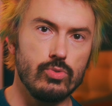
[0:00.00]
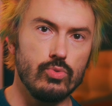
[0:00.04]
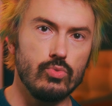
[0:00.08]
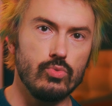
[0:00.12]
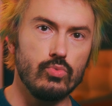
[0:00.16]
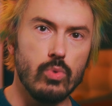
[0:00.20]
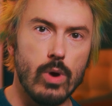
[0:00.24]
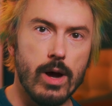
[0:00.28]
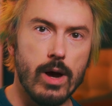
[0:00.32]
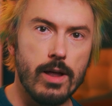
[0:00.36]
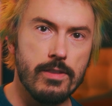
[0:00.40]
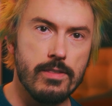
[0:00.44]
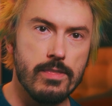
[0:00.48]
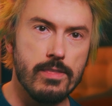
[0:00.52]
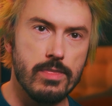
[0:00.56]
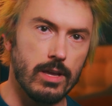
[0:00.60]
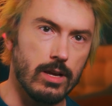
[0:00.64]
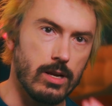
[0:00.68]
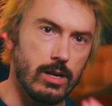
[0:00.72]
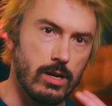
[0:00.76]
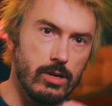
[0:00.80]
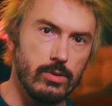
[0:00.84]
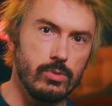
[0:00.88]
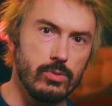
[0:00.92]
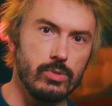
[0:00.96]
1, the
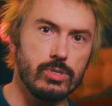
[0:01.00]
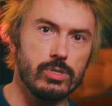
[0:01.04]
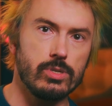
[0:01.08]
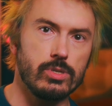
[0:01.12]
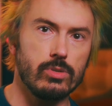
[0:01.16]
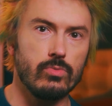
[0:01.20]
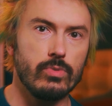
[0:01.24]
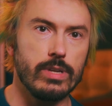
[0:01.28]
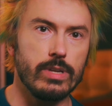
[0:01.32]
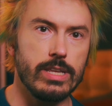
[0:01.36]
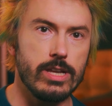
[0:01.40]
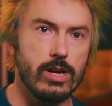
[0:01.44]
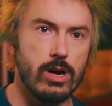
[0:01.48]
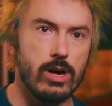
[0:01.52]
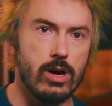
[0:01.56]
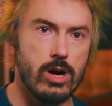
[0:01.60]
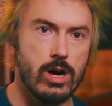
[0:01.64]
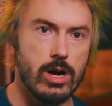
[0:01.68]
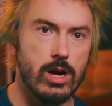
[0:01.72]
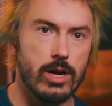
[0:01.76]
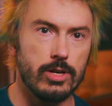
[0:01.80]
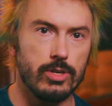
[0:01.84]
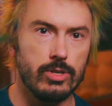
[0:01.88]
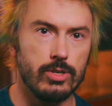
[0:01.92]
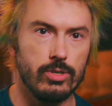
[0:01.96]
closer we
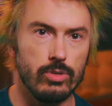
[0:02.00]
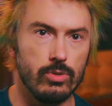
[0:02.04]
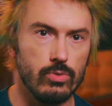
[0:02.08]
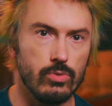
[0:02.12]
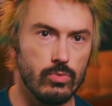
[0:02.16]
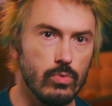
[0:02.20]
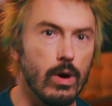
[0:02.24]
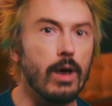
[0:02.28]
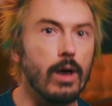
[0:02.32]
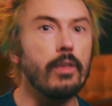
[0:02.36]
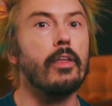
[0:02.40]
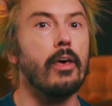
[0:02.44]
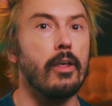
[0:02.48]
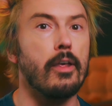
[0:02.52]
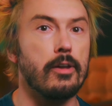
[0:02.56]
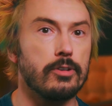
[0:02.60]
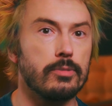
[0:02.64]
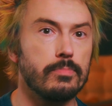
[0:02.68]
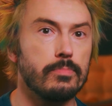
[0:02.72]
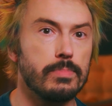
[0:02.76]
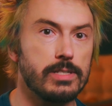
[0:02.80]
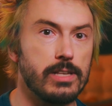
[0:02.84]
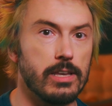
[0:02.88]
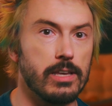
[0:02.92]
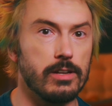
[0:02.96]
are to
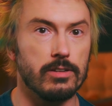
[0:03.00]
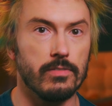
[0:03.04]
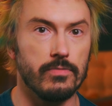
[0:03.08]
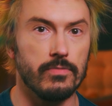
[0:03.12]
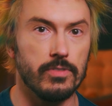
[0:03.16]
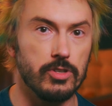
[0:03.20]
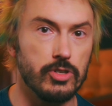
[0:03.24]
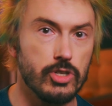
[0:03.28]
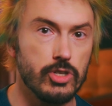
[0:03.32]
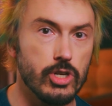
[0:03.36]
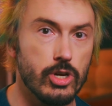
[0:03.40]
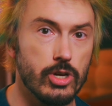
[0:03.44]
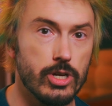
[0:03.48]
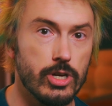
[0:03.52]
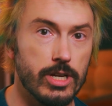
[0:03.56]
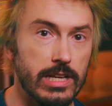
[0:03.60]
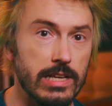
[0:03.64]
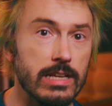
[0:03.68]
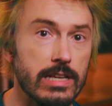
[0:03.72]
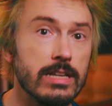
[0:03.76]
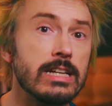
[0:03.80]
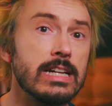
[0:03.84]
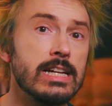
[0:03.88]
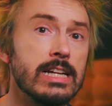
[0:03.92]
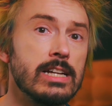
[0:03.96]
100% of the
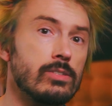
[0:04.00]
journey.